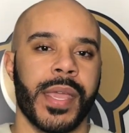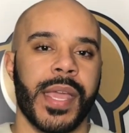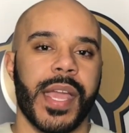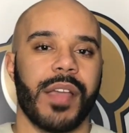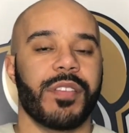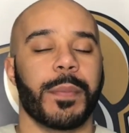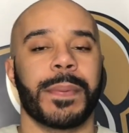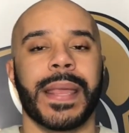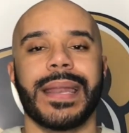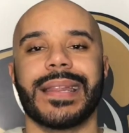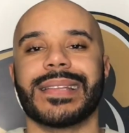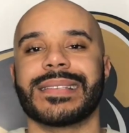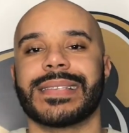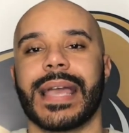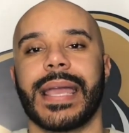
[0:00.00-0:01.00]
If you're planning
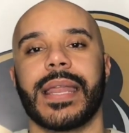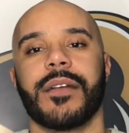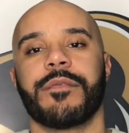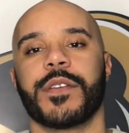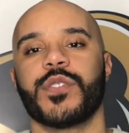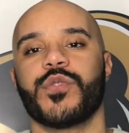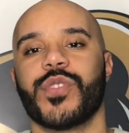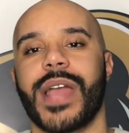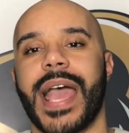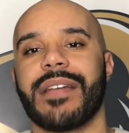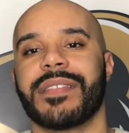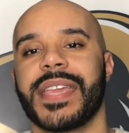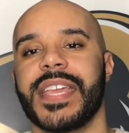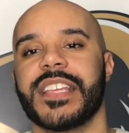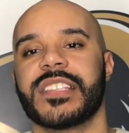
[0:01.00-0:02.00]
to sign up for
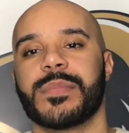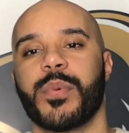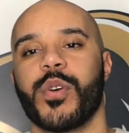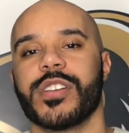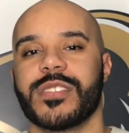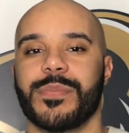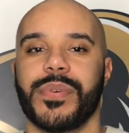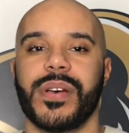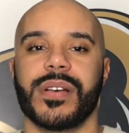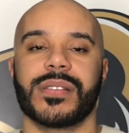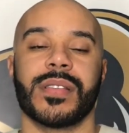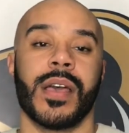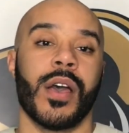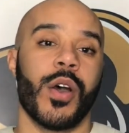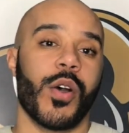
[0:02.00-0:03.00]
DraftKings Sportsbooks
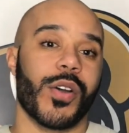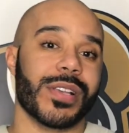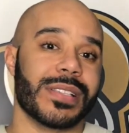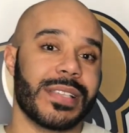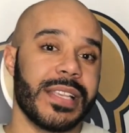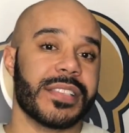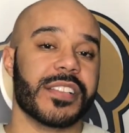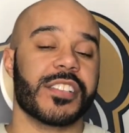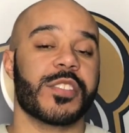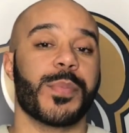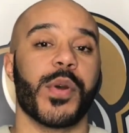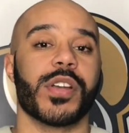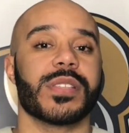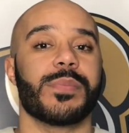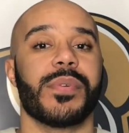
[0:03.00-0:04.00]
or Caesars
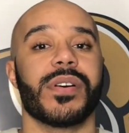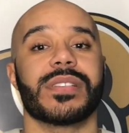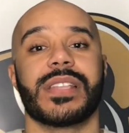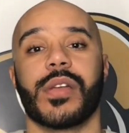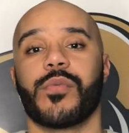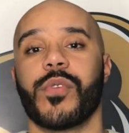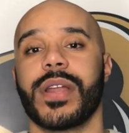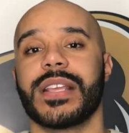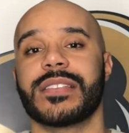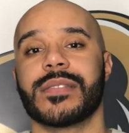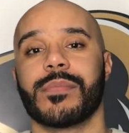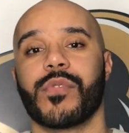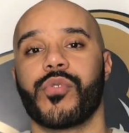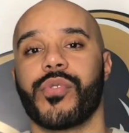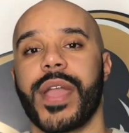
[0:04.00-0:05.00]
Sportsbooks, they're running
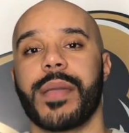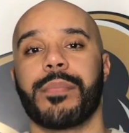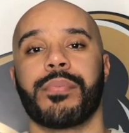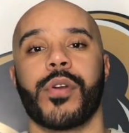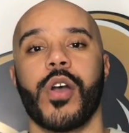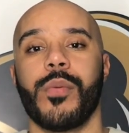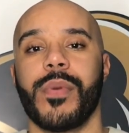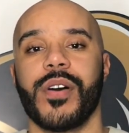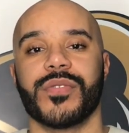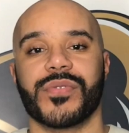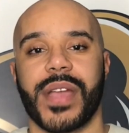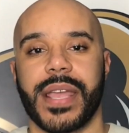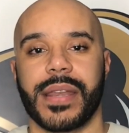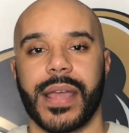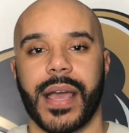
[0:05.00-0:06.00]
some great promos
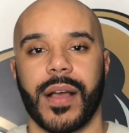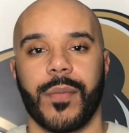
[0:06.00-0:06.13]
right now.